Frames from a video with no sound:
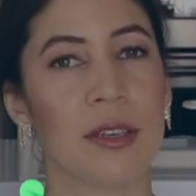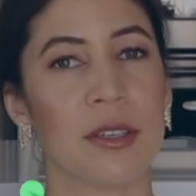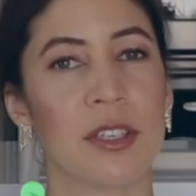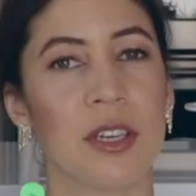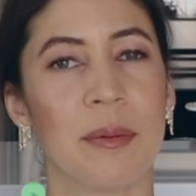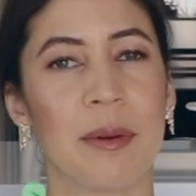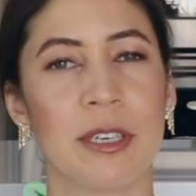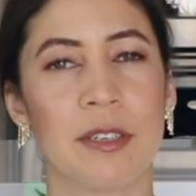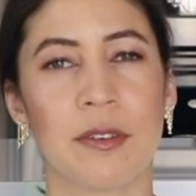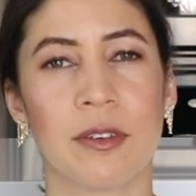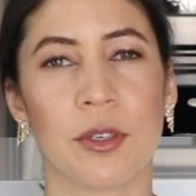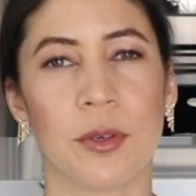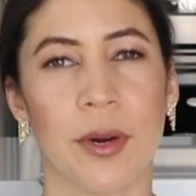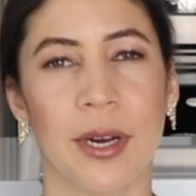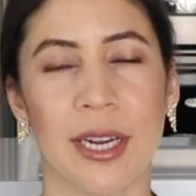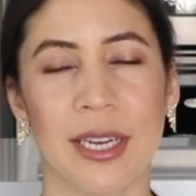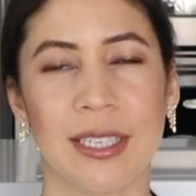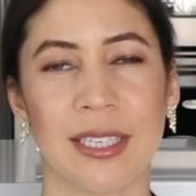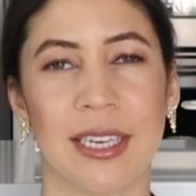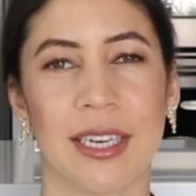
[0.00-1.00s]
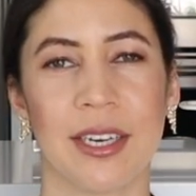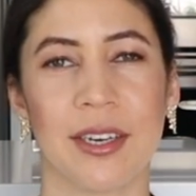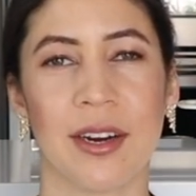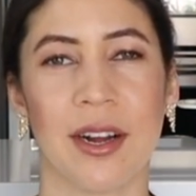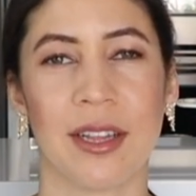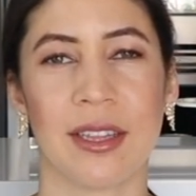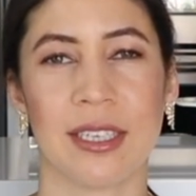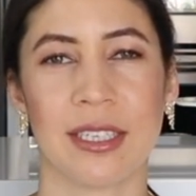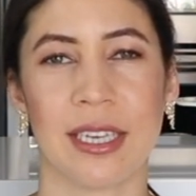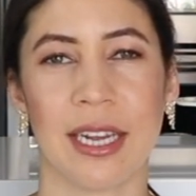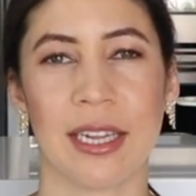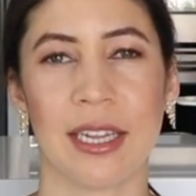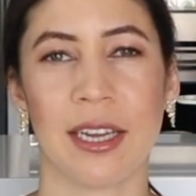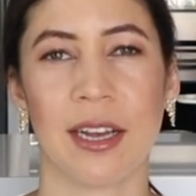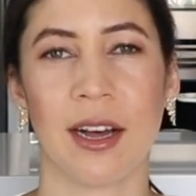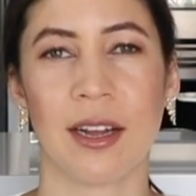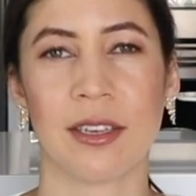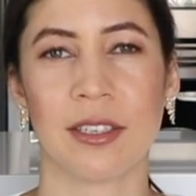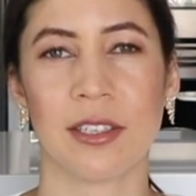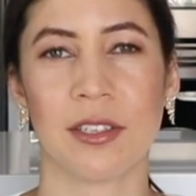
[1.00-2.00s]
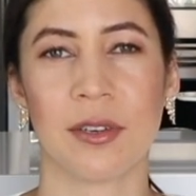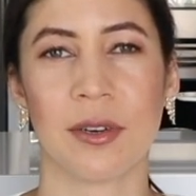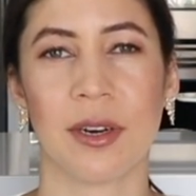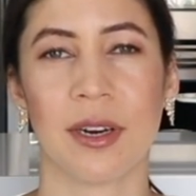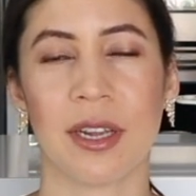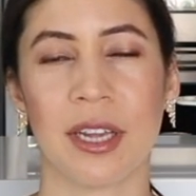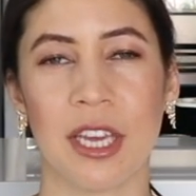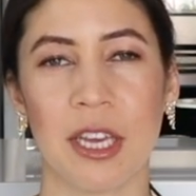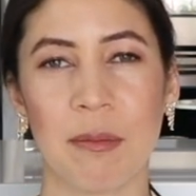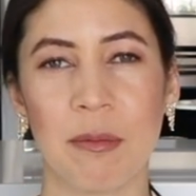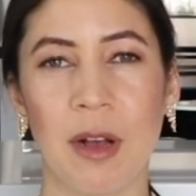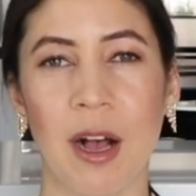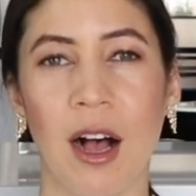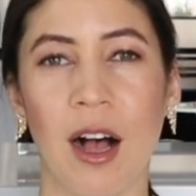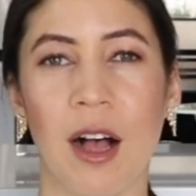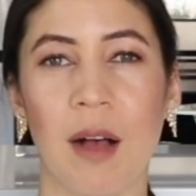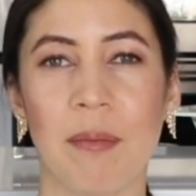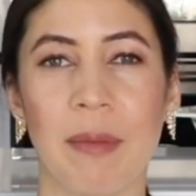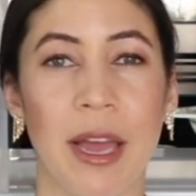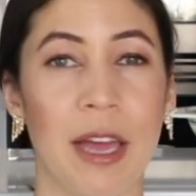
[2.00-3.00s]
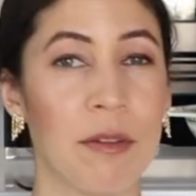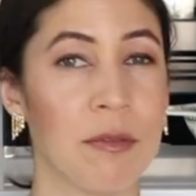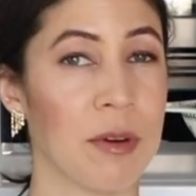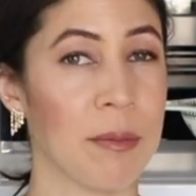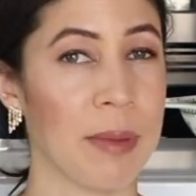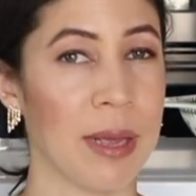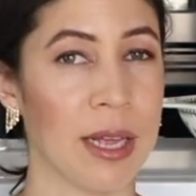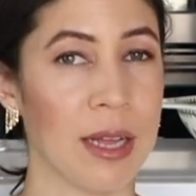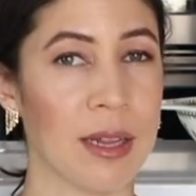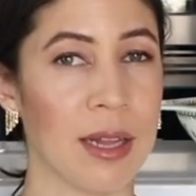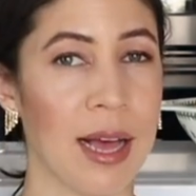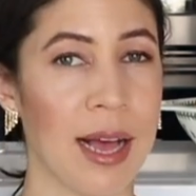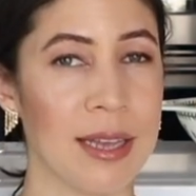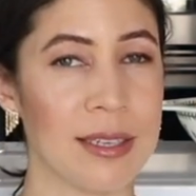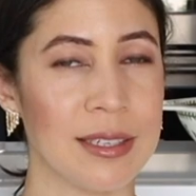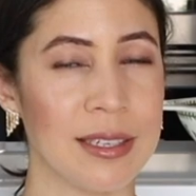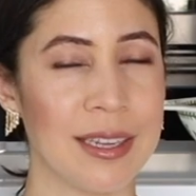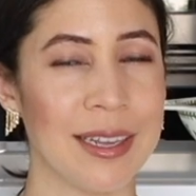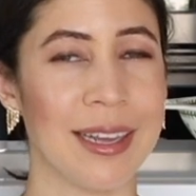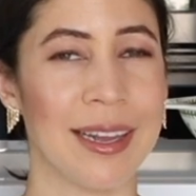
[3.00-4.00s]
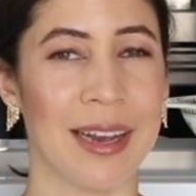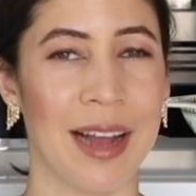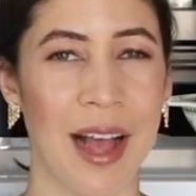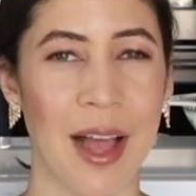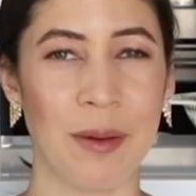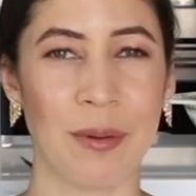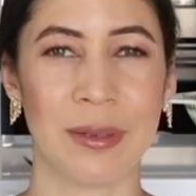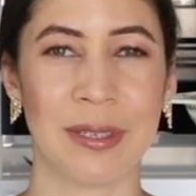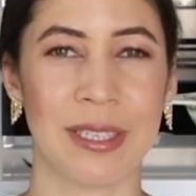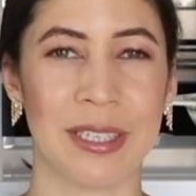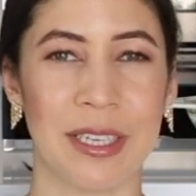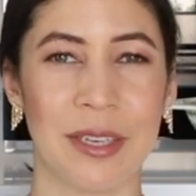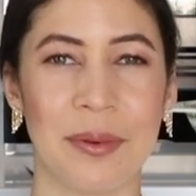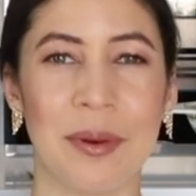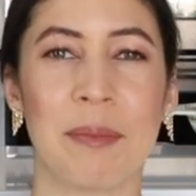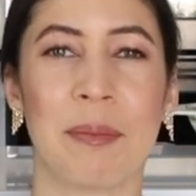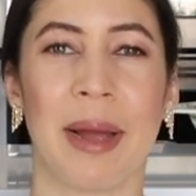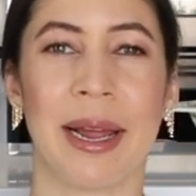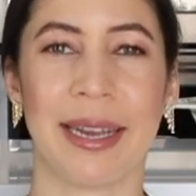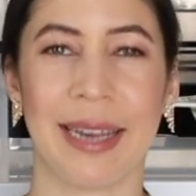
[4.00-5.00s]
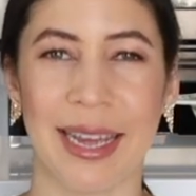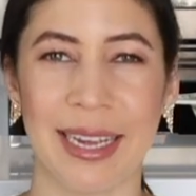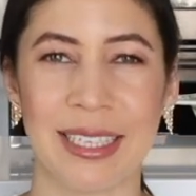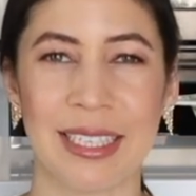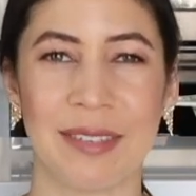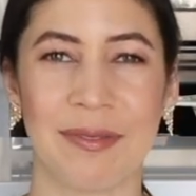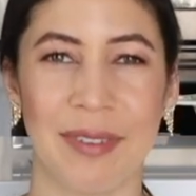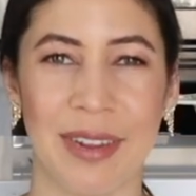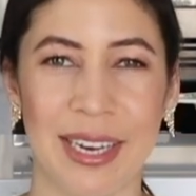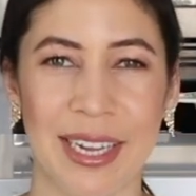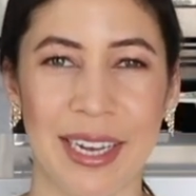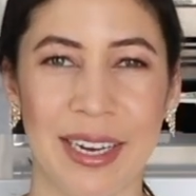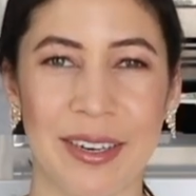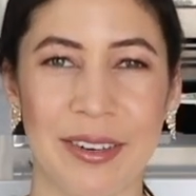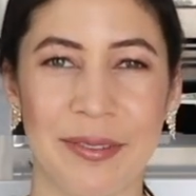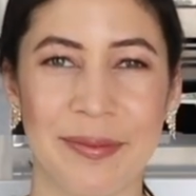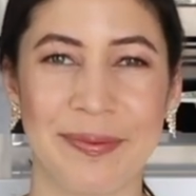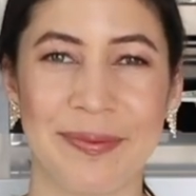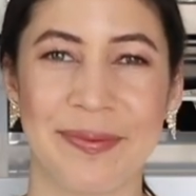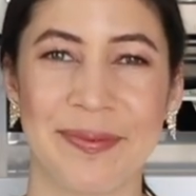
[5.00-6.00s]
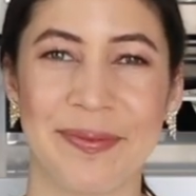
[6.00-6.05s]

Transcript: you so much for joining us here on The Daily Connoisseur. Keep calm and remain classy, and I will see you in my next video.